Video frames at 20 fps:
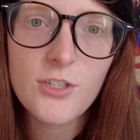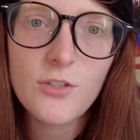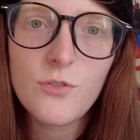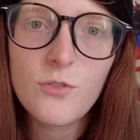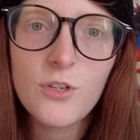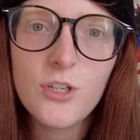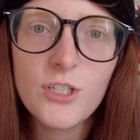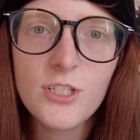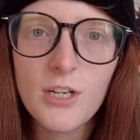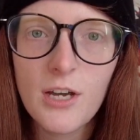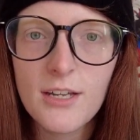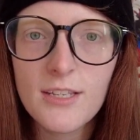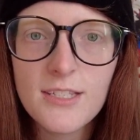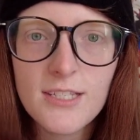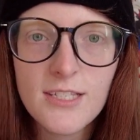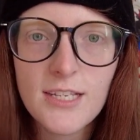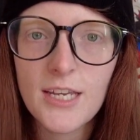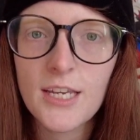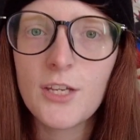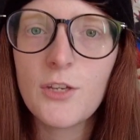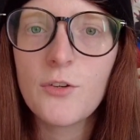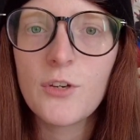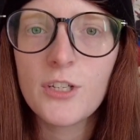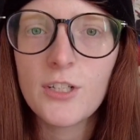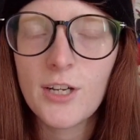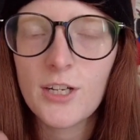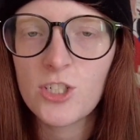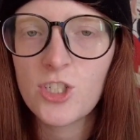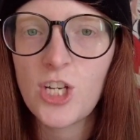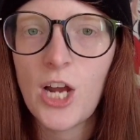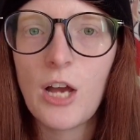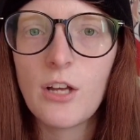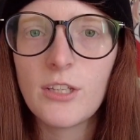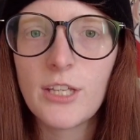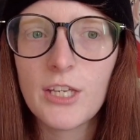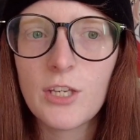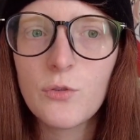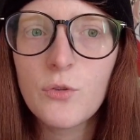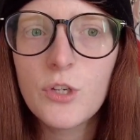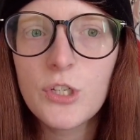you could not sing, you could not shout,
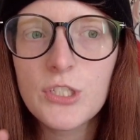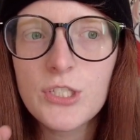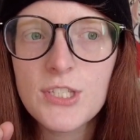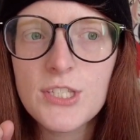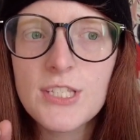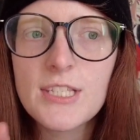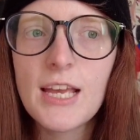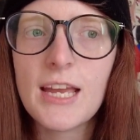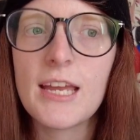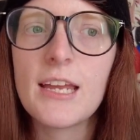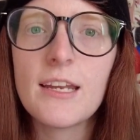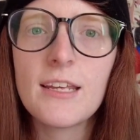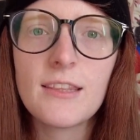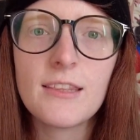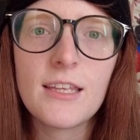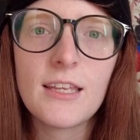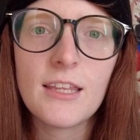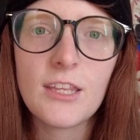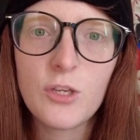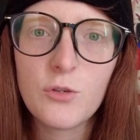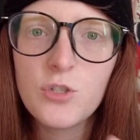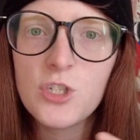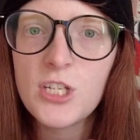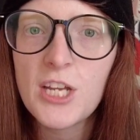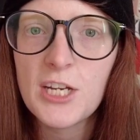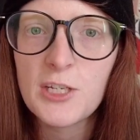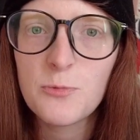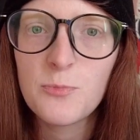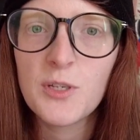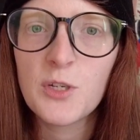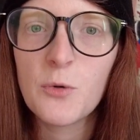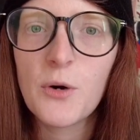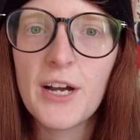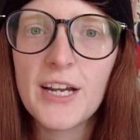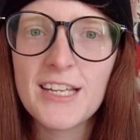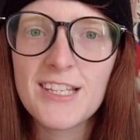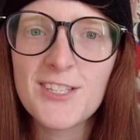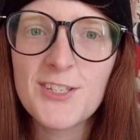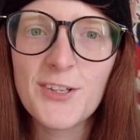like you couldn't say anything, like you just had to be quiet.